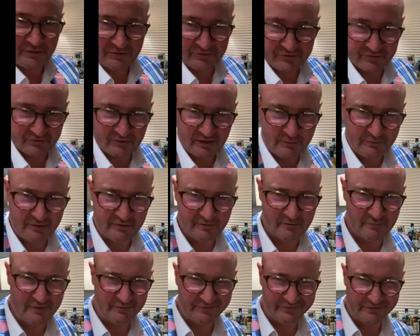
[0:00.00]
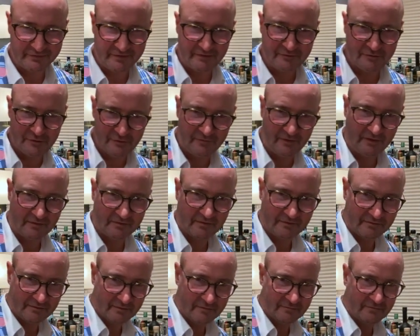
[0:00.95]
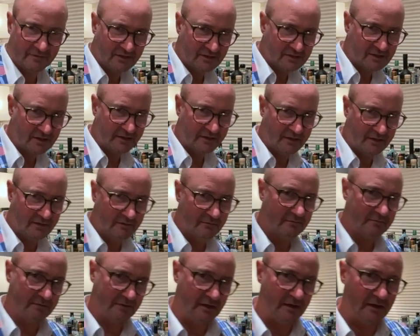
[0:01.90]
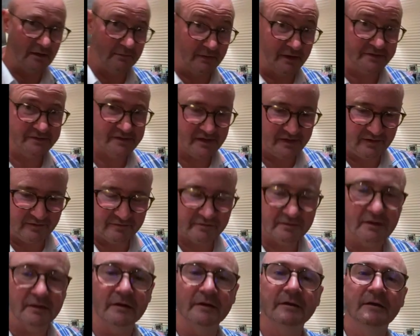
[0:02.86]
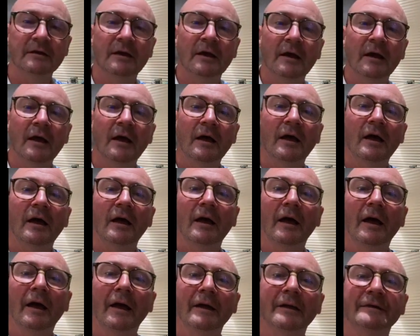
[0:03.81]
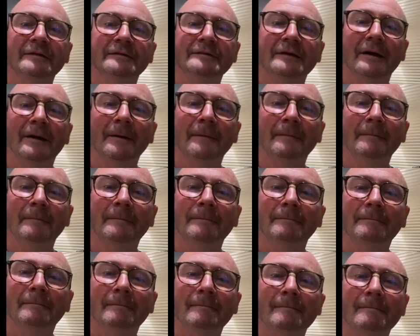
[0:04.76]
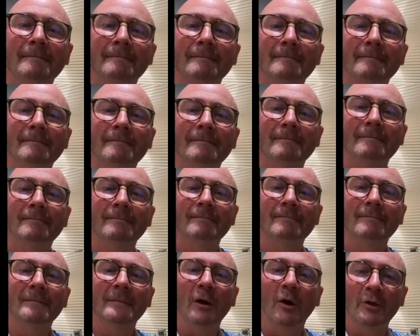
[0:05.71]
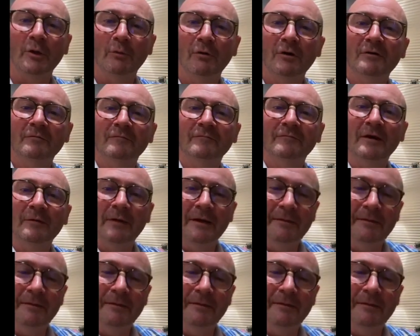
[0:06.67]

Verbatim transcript: on Instagram, you know about just like, uh, two things. It's green chili uh, martinis, clearly. And, um, oh, you're welcome, Faye